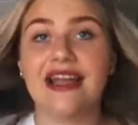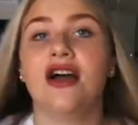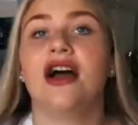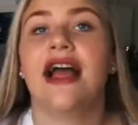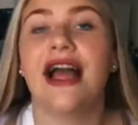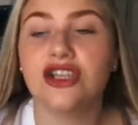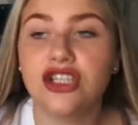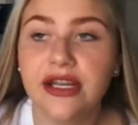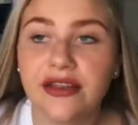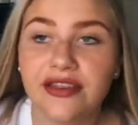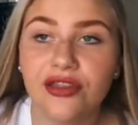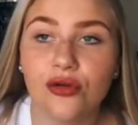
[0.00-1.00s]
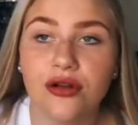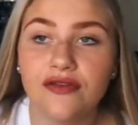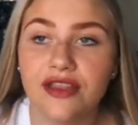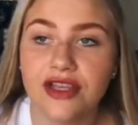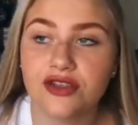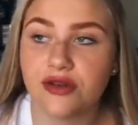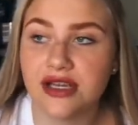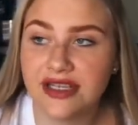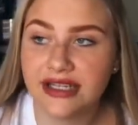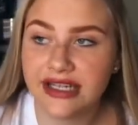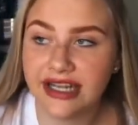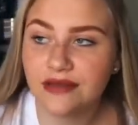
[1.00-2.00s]
and I actually thought of this
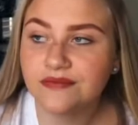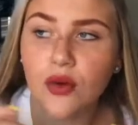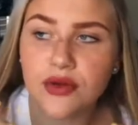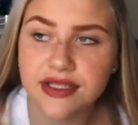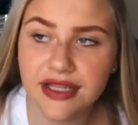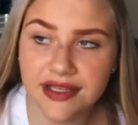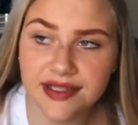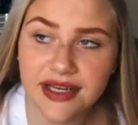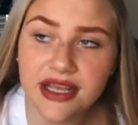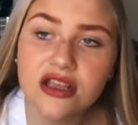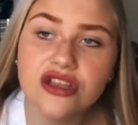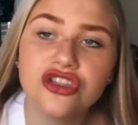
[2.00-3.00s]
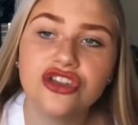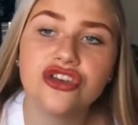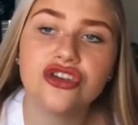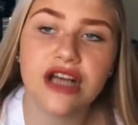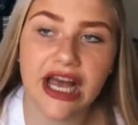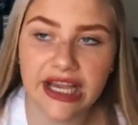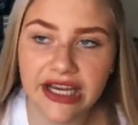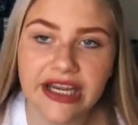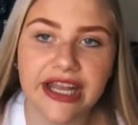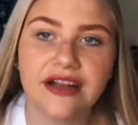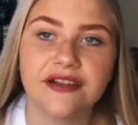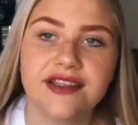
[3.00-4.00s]
recently. I was listening to Kayla
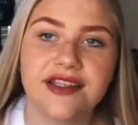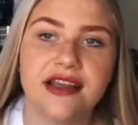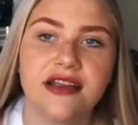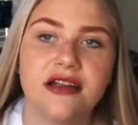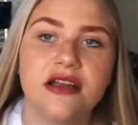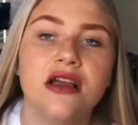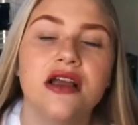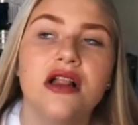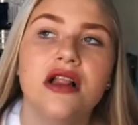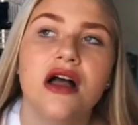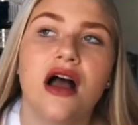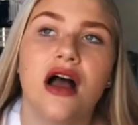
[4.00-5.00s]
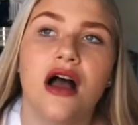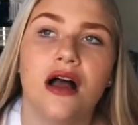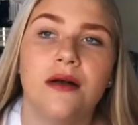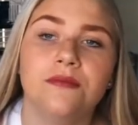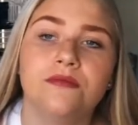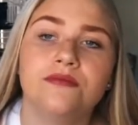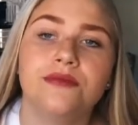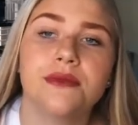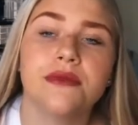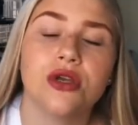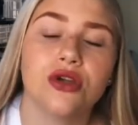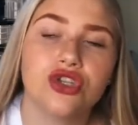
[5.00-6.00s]
Nicholson,
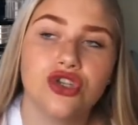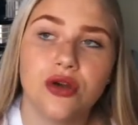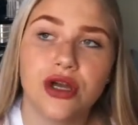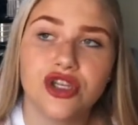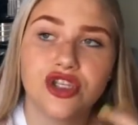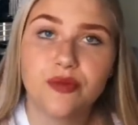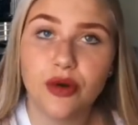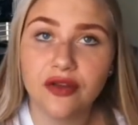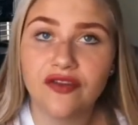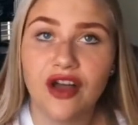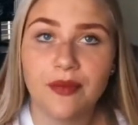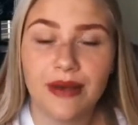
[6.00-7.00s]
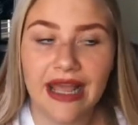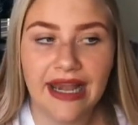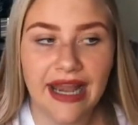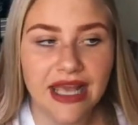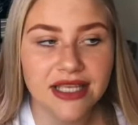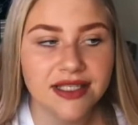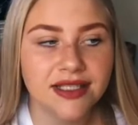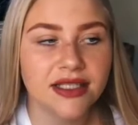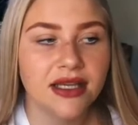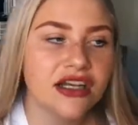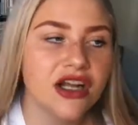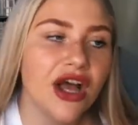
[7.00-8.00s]
to her Spotify playlist.
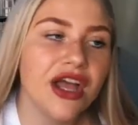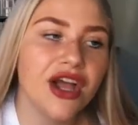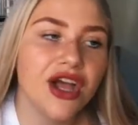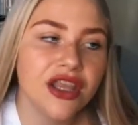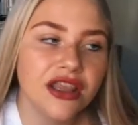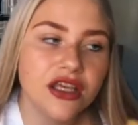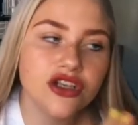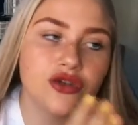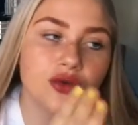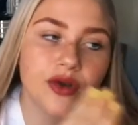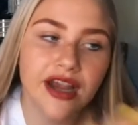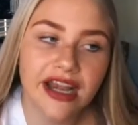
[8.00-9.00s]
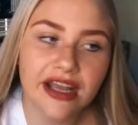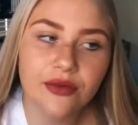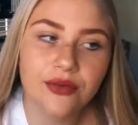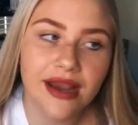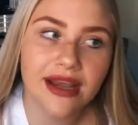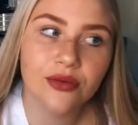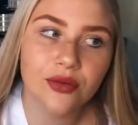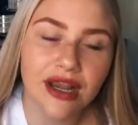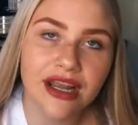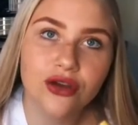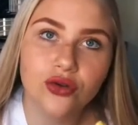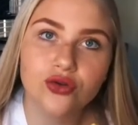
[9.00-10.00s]
I heard this really, really,
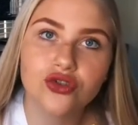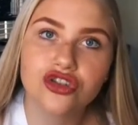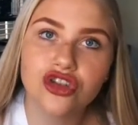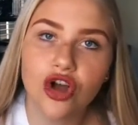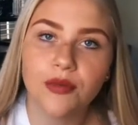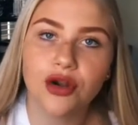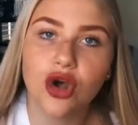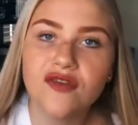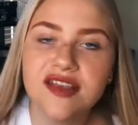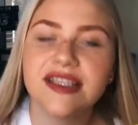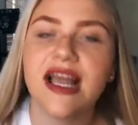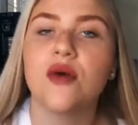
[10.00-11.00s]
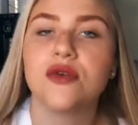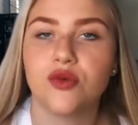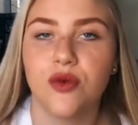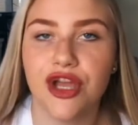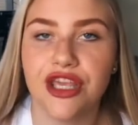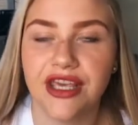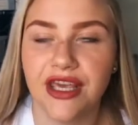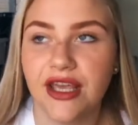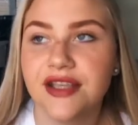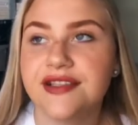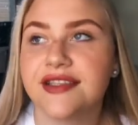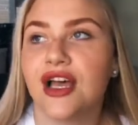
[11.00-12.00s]
really cool song, but obviously I was
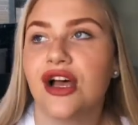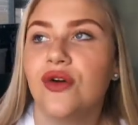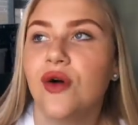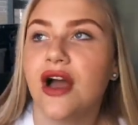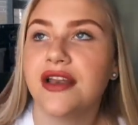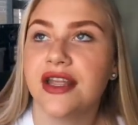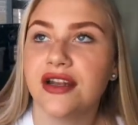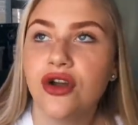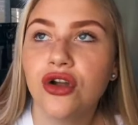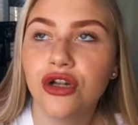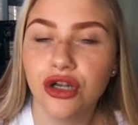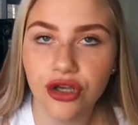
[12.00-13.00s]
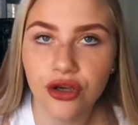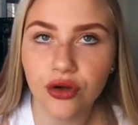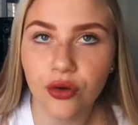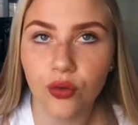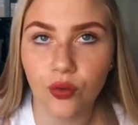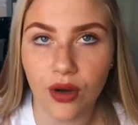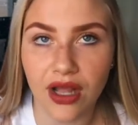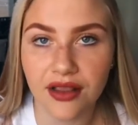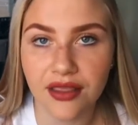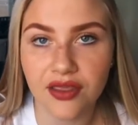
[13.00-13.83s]
working, so I did not look what